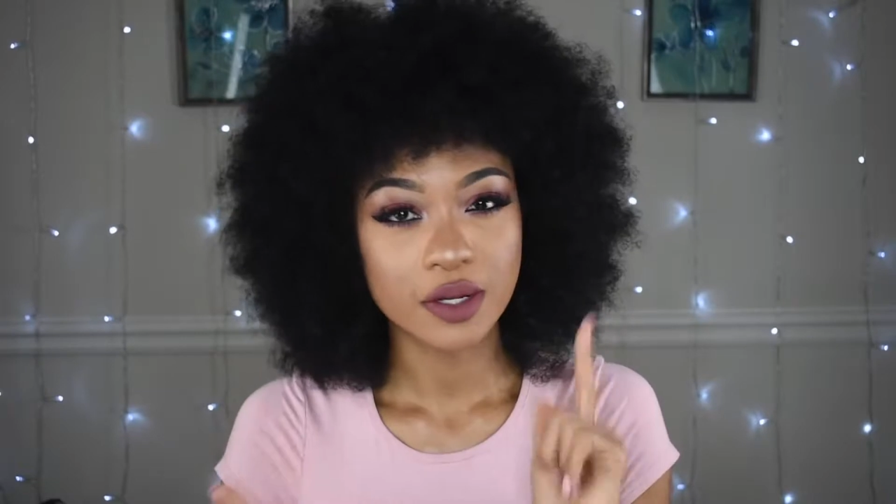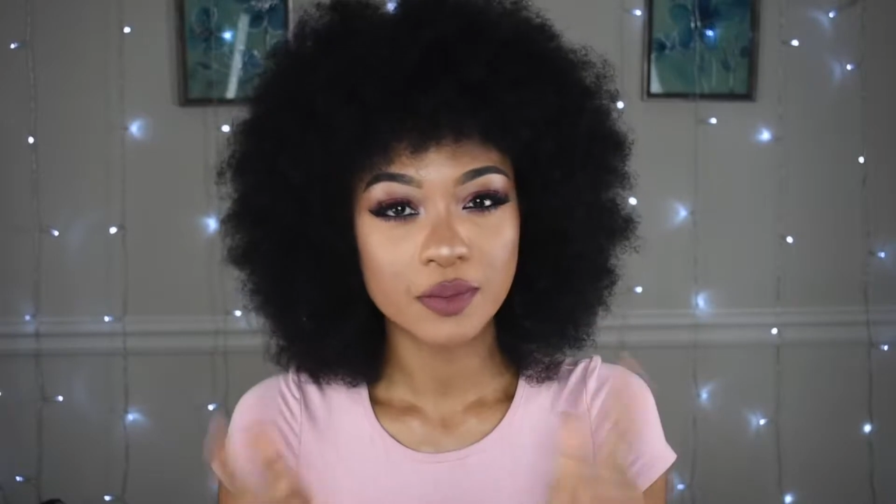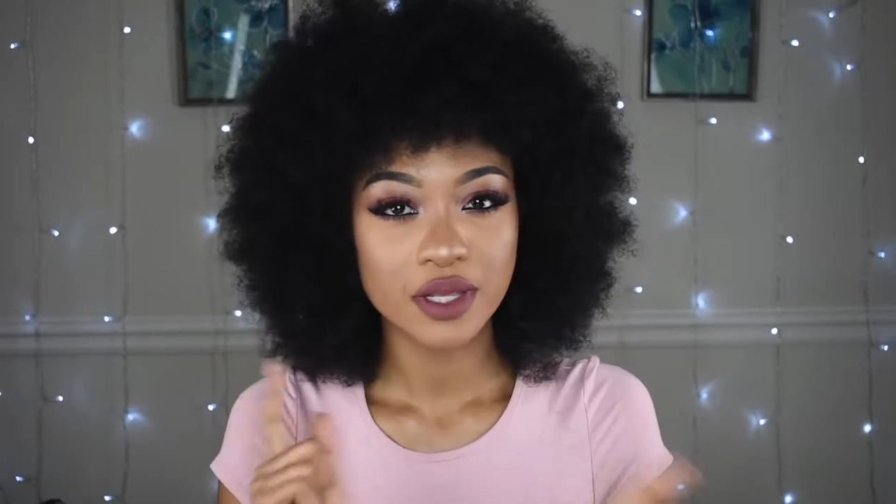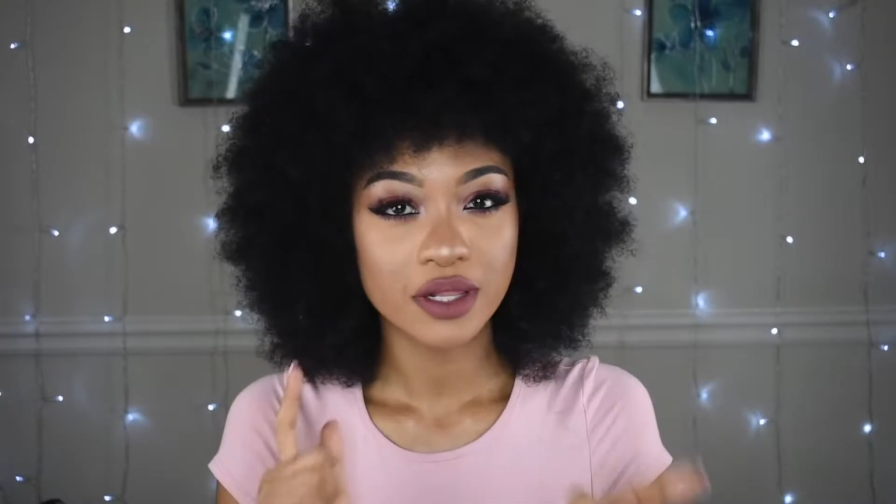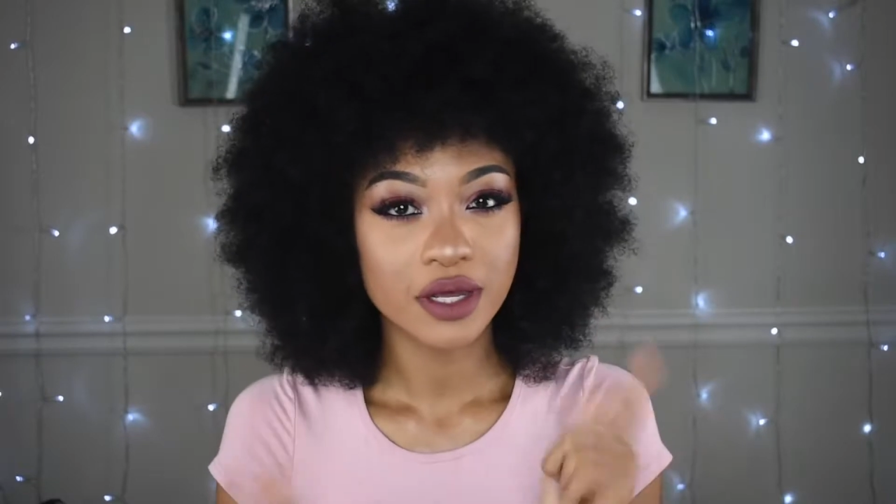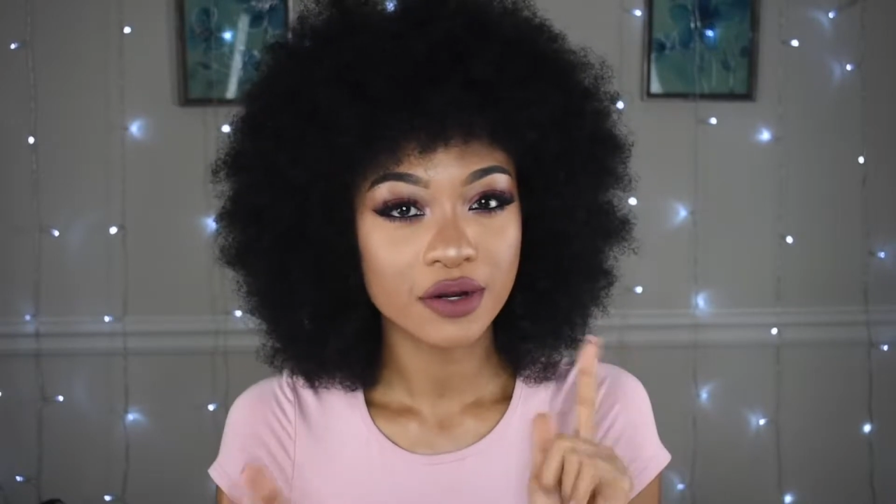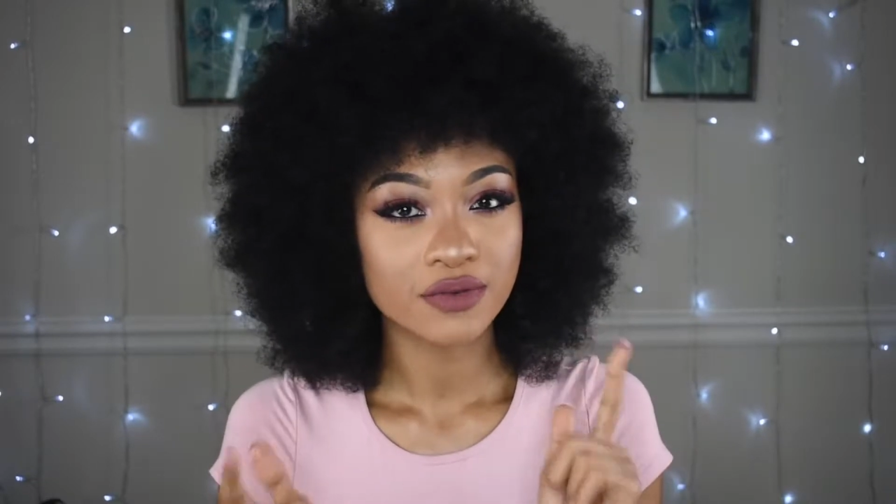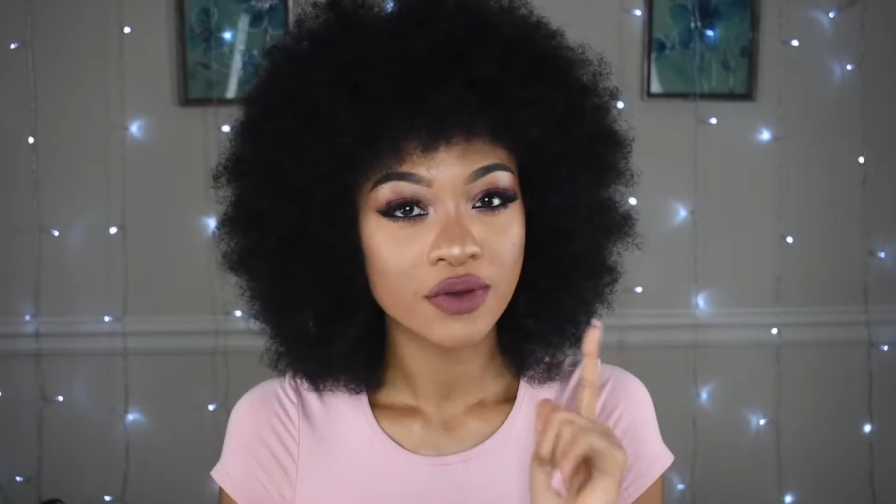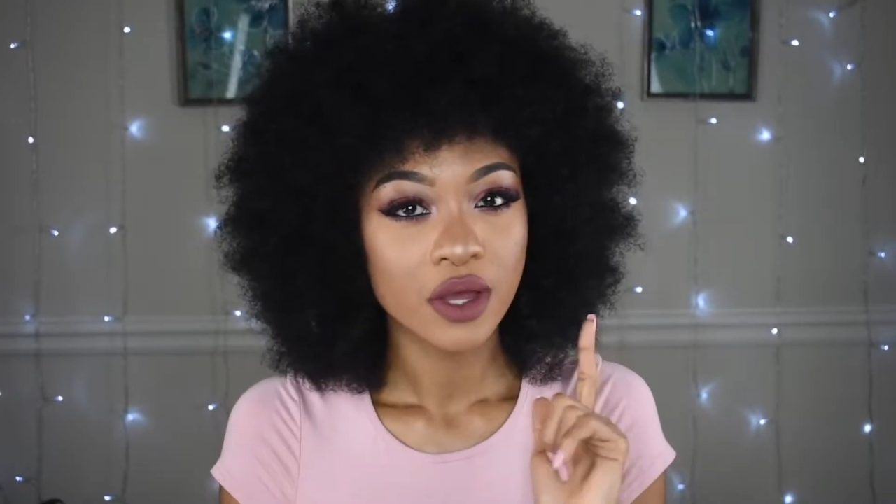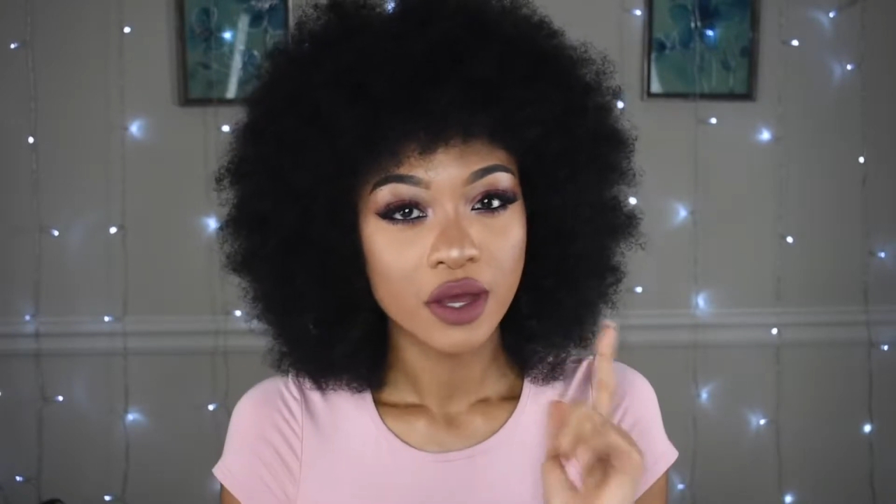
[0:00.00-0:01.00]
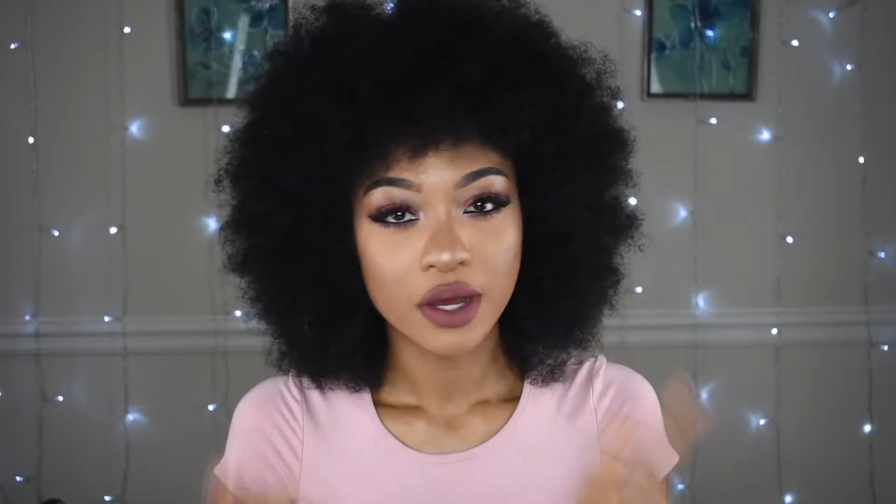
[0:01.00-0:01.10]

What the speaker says: gonna be a lot of